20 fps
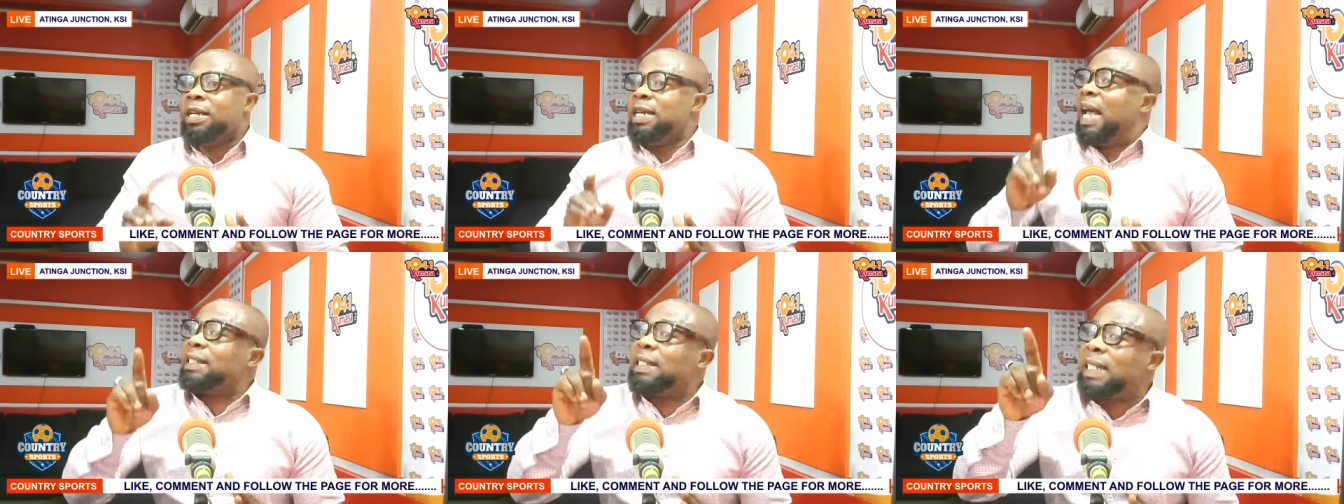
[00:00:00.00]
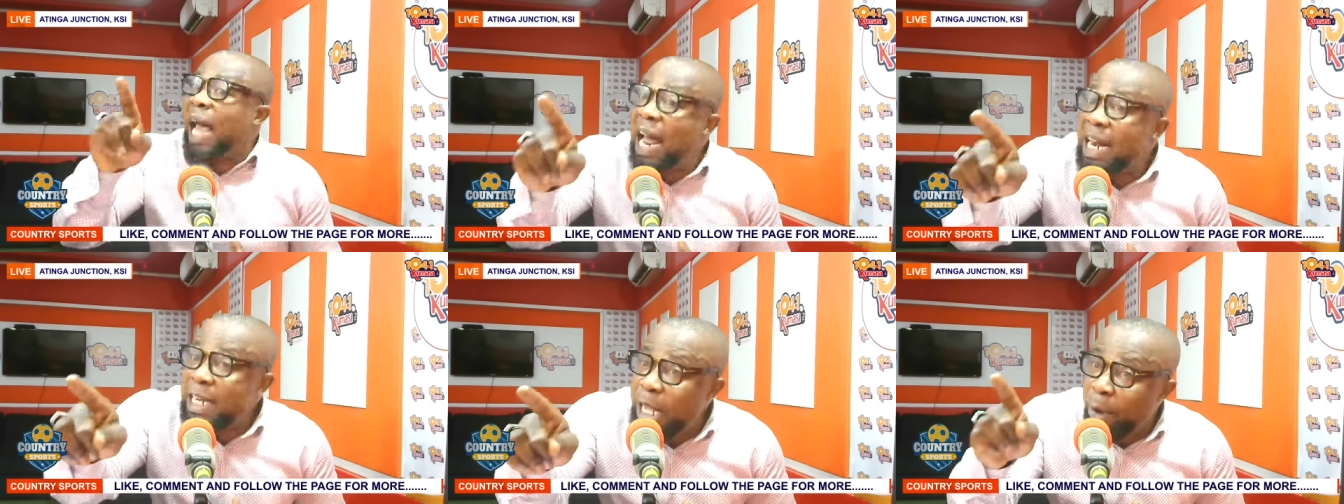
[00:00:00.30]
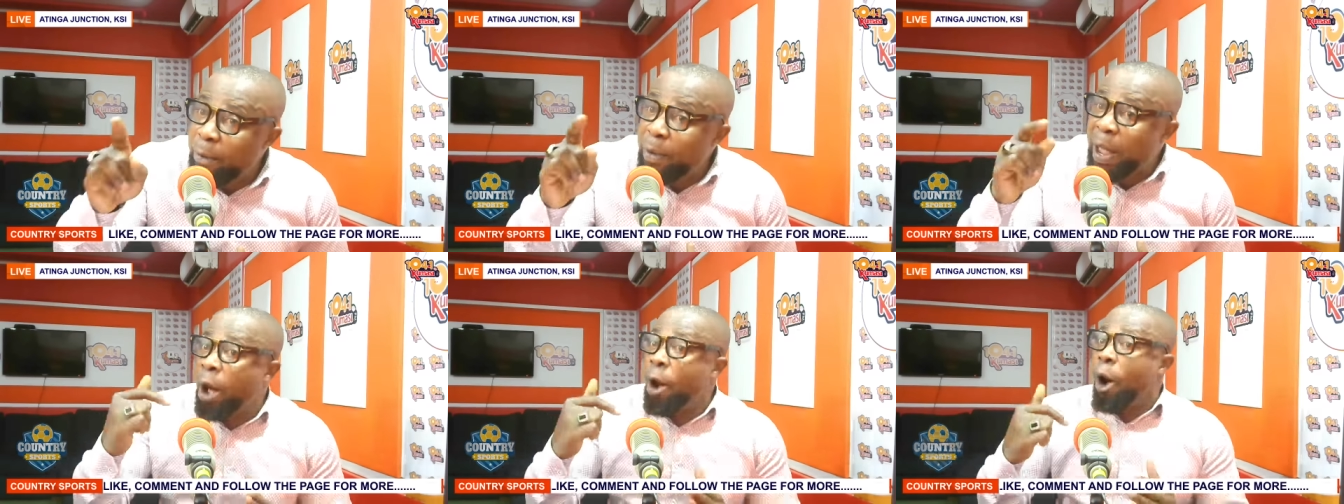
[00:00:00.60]
Now,
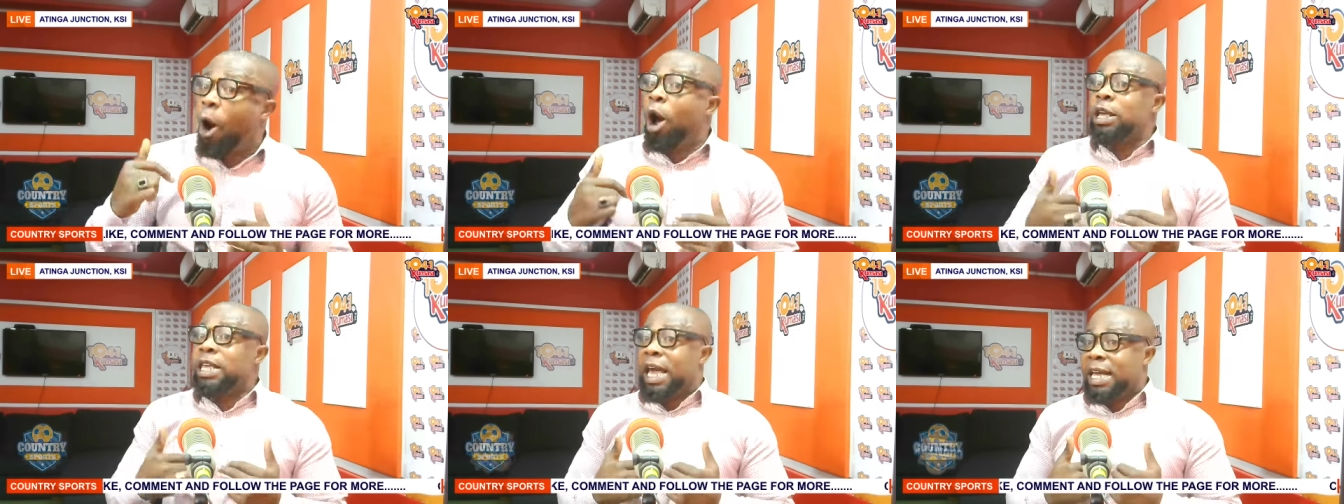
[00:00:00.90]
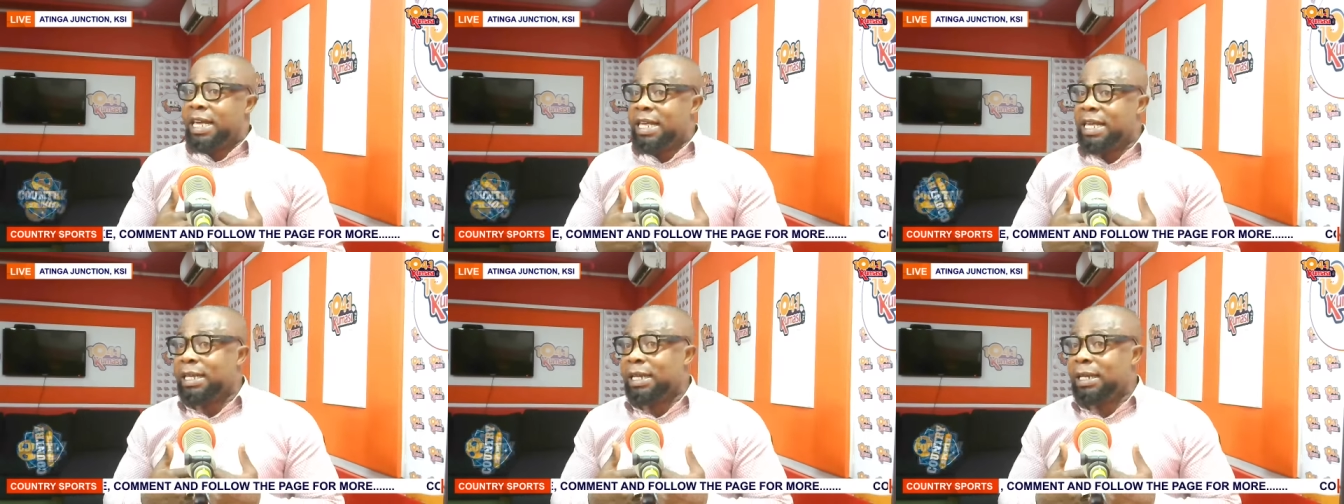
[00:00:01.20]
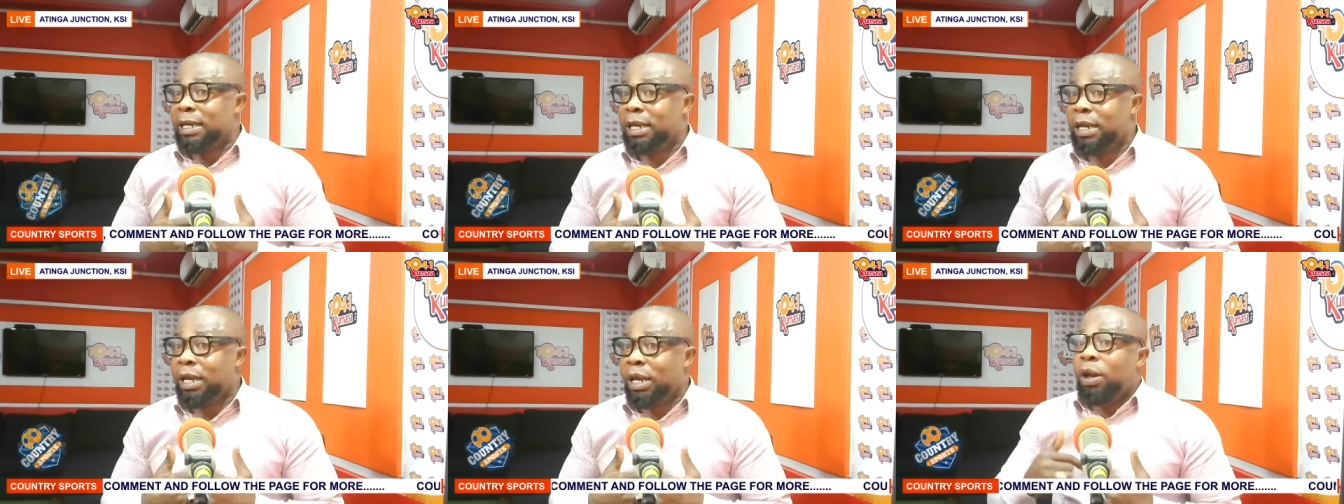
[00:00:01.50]
Sadia, we are all
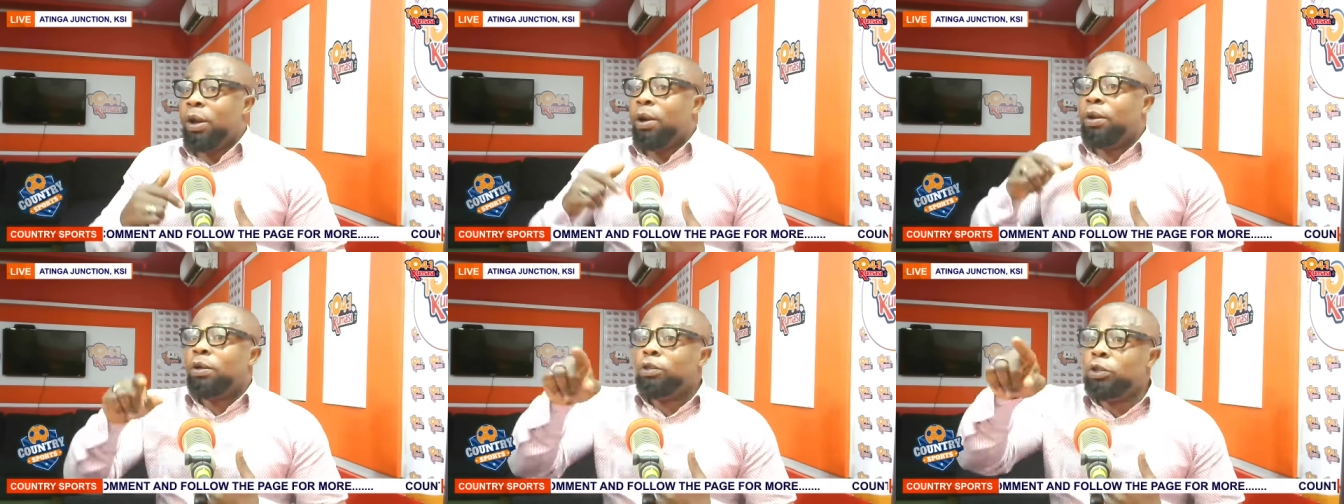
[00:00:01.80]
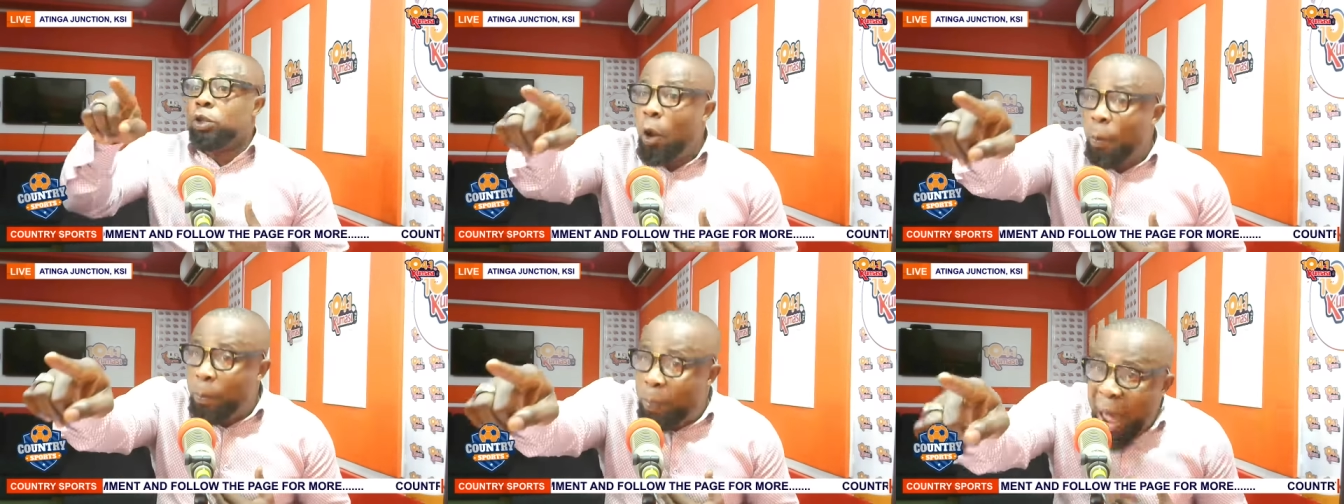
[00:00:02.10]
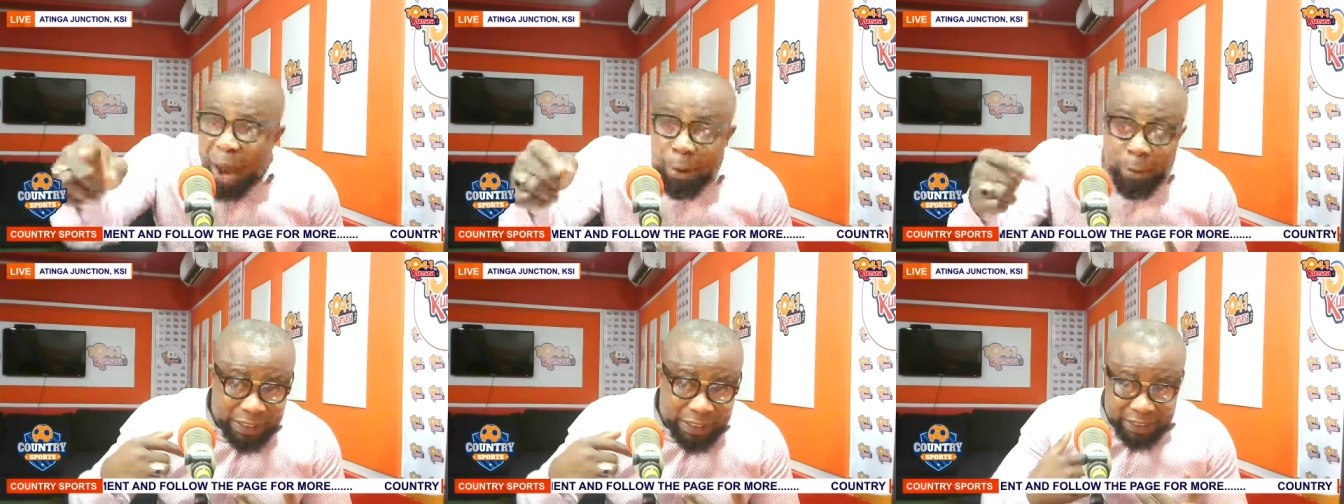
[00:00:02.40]
ye. You
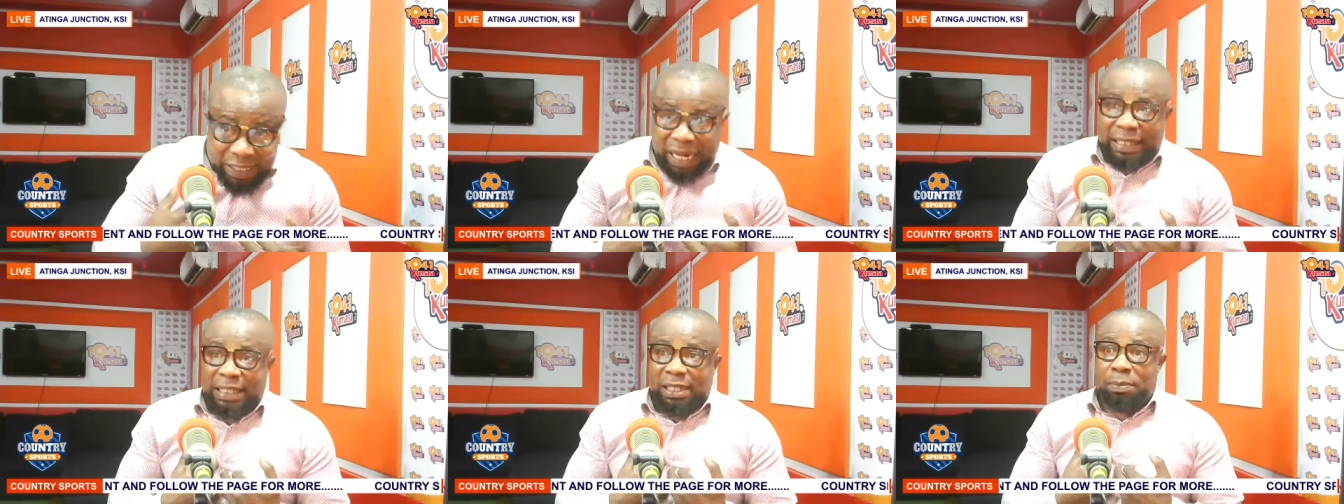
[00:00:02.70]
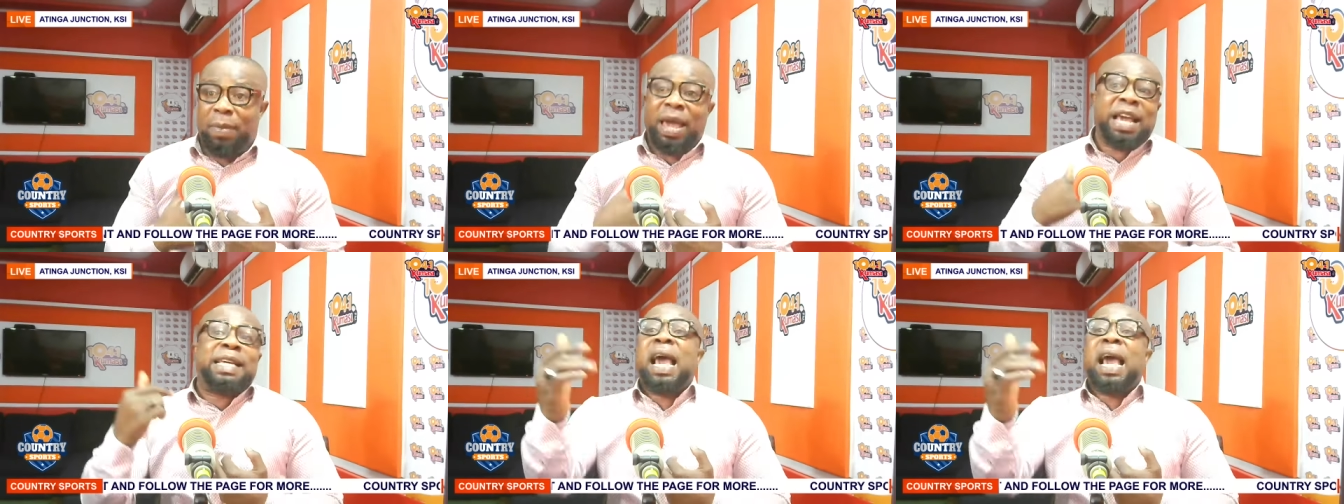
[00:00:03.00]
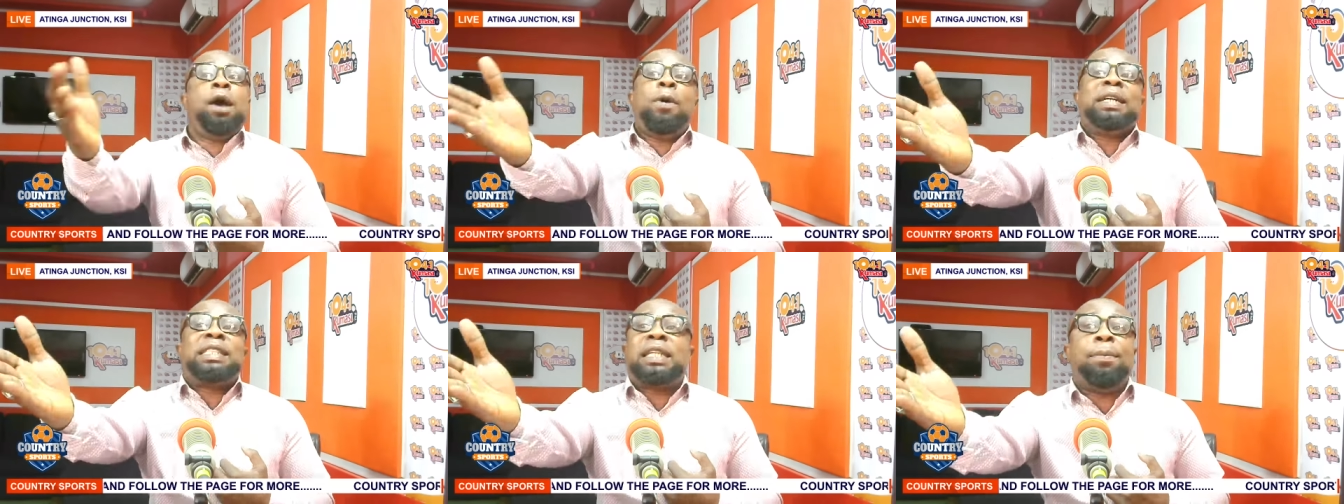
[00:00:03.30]
bear witness. Men
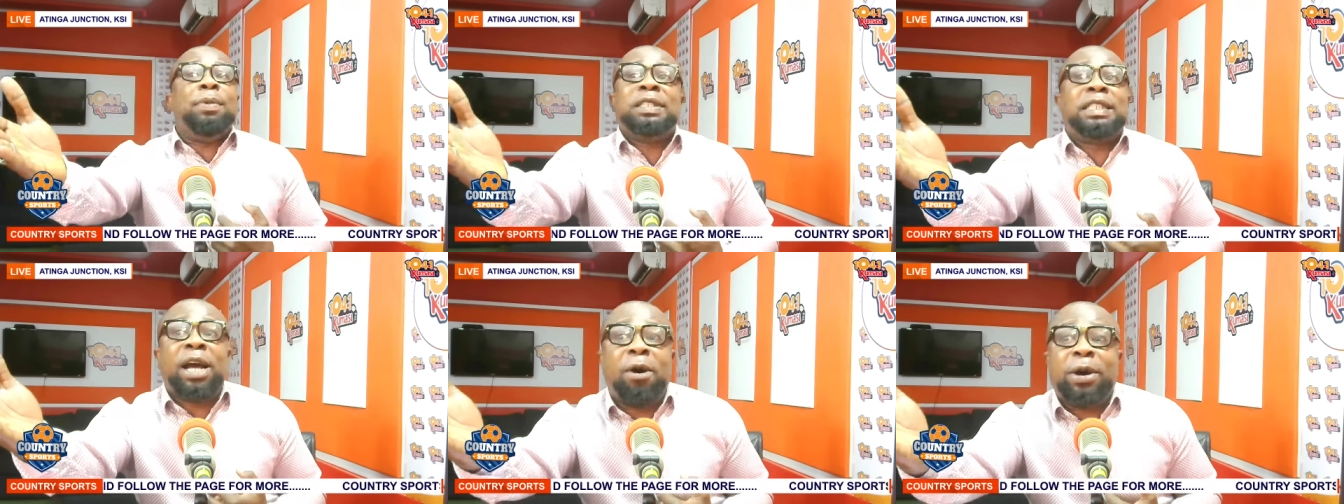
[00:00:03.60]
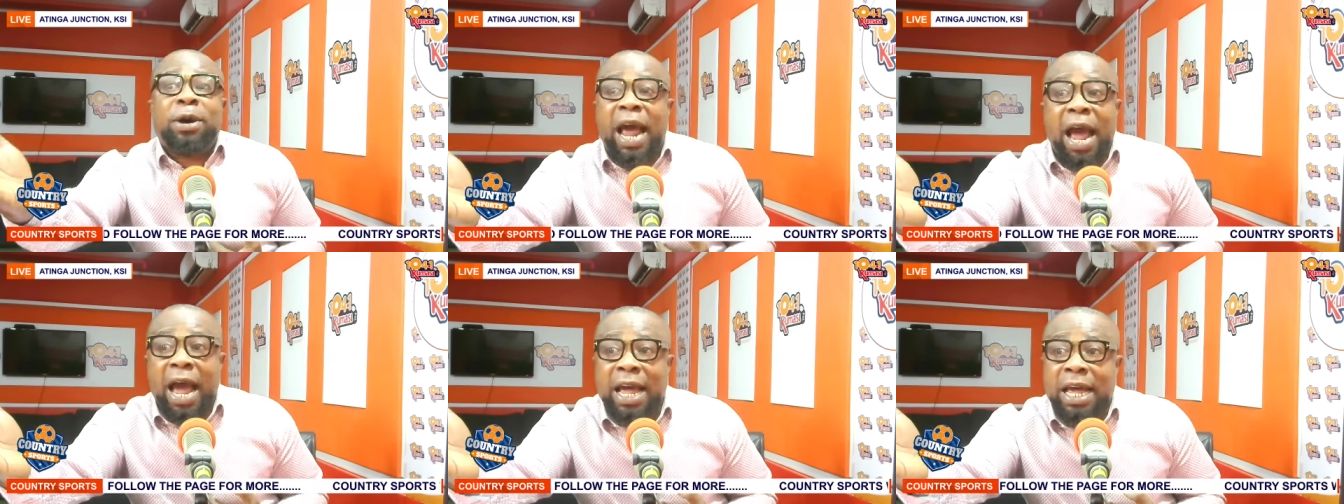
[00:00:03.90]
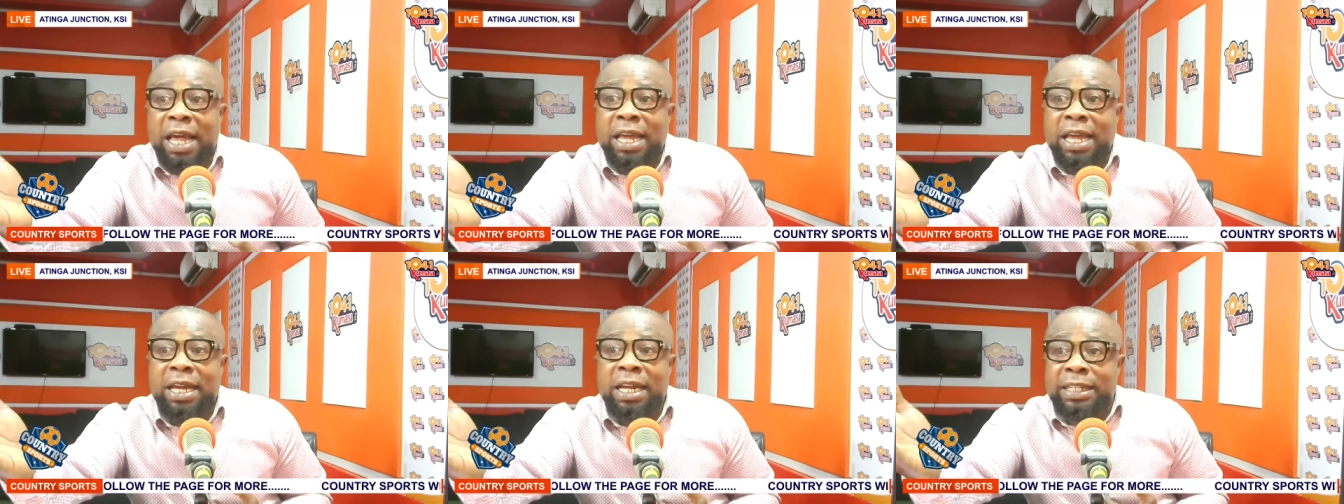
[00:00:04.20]
can't want someone to order.
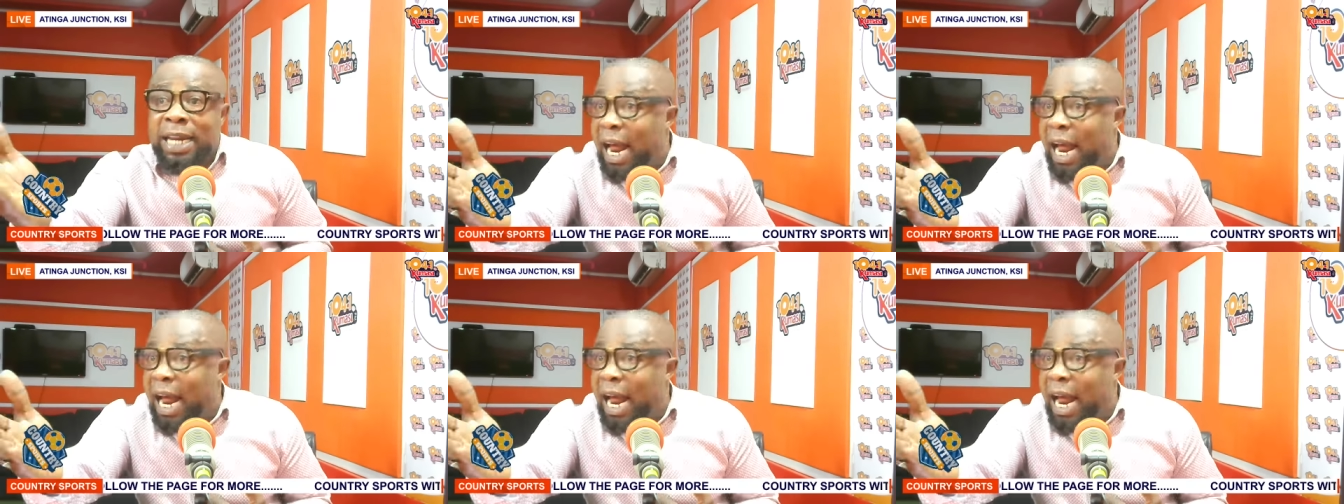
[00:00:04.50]
Yeah, okay.